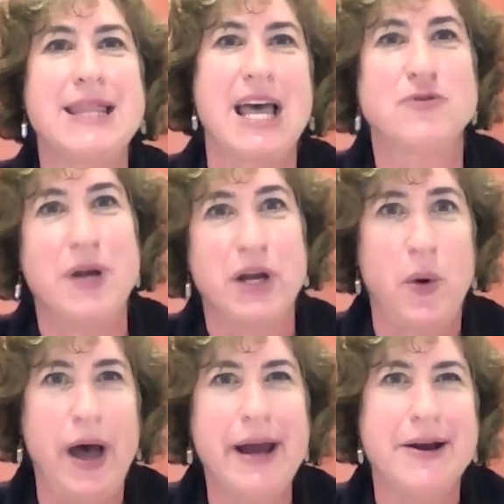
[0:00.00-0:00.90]
that's
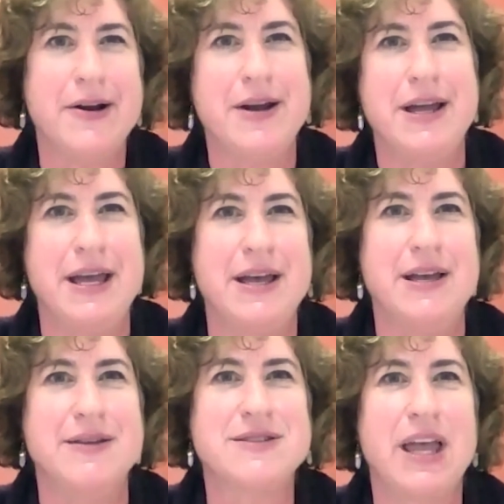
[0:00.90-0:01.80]
required
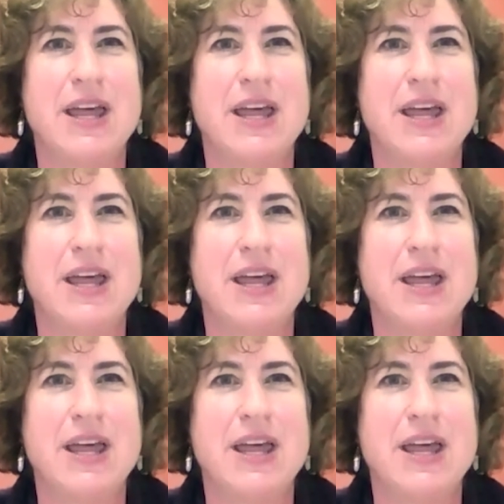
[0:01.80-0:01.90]
is